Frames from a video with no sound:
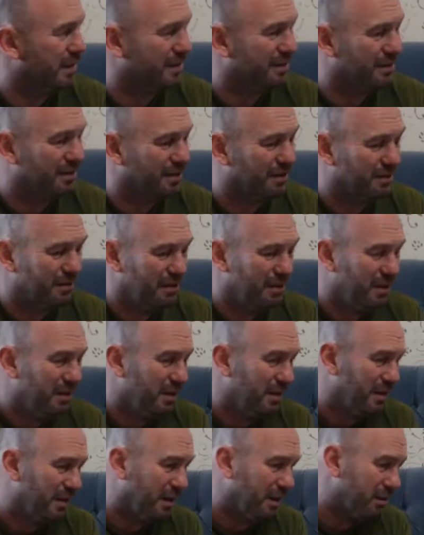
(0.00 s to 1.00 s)
I did
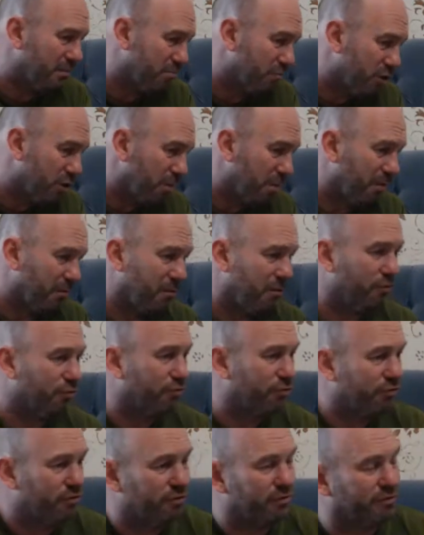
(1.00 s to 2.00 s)
like a couple of
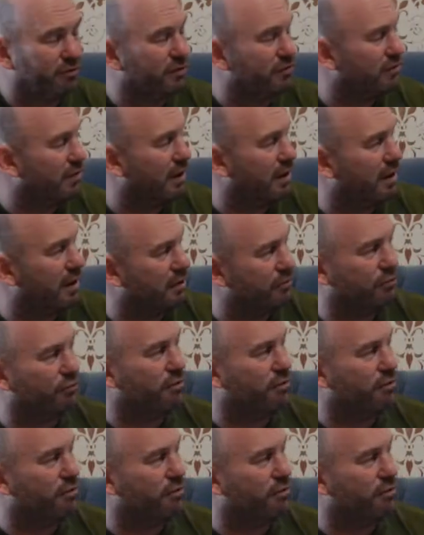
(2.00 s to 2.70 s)
ultras, things like that.